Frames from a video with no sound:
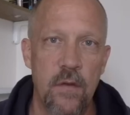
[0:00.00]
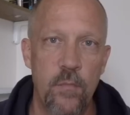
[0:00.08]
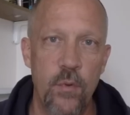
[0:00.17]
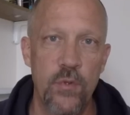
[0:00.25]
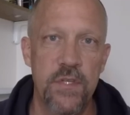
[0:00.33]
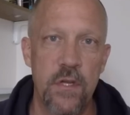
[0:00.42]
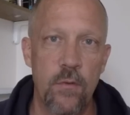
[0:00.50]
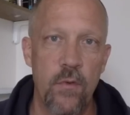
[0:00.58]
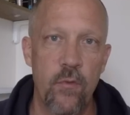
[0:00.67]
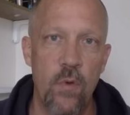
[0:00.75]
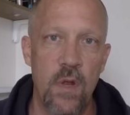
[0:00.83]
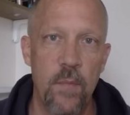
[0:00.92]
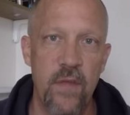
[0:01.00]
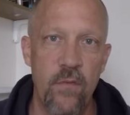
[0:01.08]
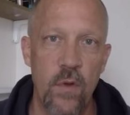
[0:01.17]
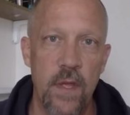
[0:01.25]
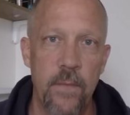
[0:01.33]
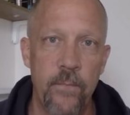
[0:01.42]
Bruce here with Wanna Be
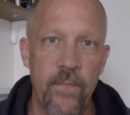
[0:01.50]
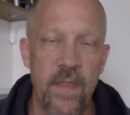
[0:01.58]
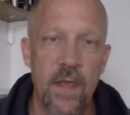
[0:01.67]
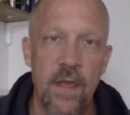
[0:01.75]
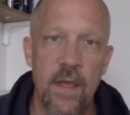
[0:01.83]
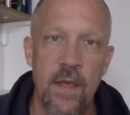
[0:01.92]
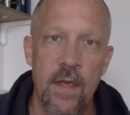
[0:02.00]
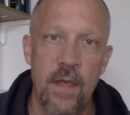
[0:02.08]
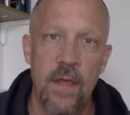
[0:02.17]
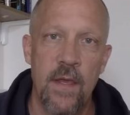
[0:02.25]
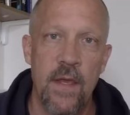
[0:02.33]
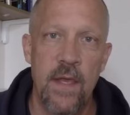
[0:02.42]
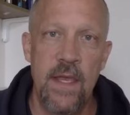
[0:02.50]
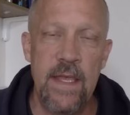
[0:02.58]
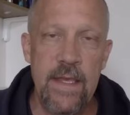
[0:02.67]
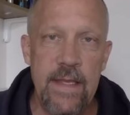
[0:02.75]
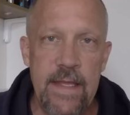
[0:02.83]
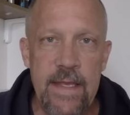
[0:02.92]
Free.
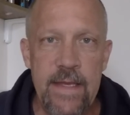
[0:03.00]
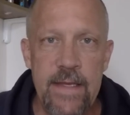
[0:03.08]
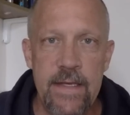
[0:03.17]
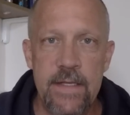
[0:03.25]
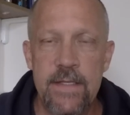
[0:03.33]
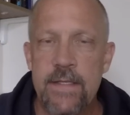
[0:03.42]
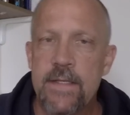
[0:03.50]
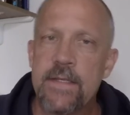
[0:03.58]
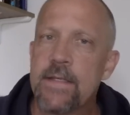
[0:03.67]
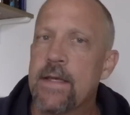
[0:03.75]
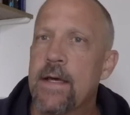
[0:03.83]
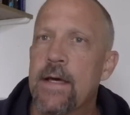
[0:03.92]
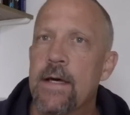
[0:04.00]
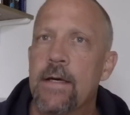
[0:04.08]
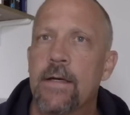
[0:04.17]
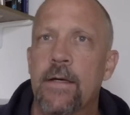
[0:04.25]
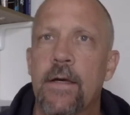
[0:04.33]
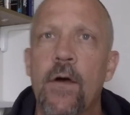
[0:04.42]
It is,
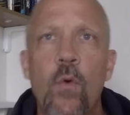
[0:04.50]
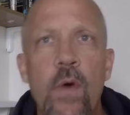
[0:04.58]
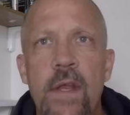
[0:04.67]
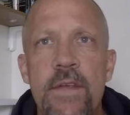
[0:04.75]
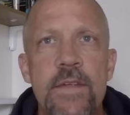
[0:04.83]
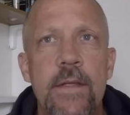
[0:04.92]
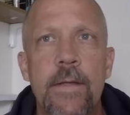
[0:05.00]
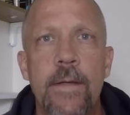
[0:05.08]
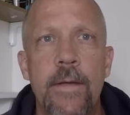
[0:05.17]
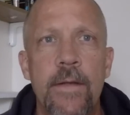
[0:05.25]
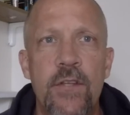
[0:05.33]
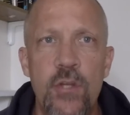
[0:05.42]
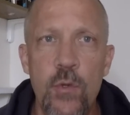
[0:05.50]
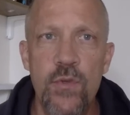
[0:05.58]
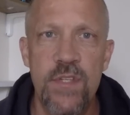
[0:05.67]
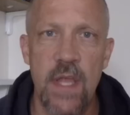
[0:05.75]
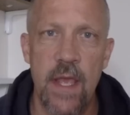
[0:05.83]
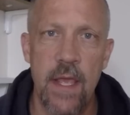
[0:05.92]
what is it?
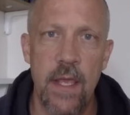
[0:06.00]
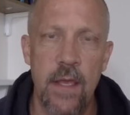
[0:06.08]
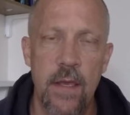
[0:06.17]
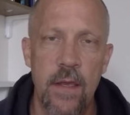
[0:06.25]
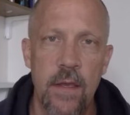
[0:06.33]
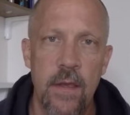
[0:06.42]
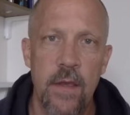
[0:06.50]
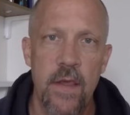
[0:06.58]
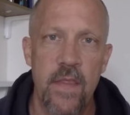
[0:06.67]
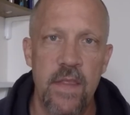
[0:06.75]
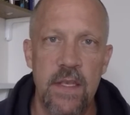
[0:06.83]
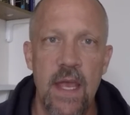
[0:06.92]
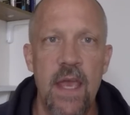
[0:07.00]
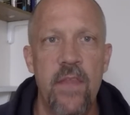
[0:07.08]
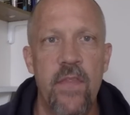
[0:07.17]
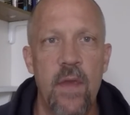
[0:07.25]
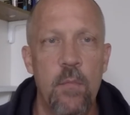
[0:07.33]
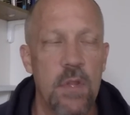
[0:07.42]
Tuesday the
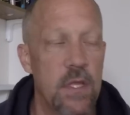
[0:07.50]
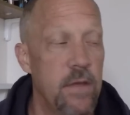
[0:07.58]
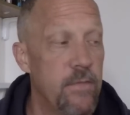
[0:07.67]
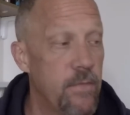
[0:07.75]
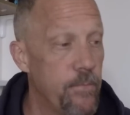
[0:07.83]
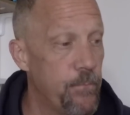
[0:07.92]
9th, I believe.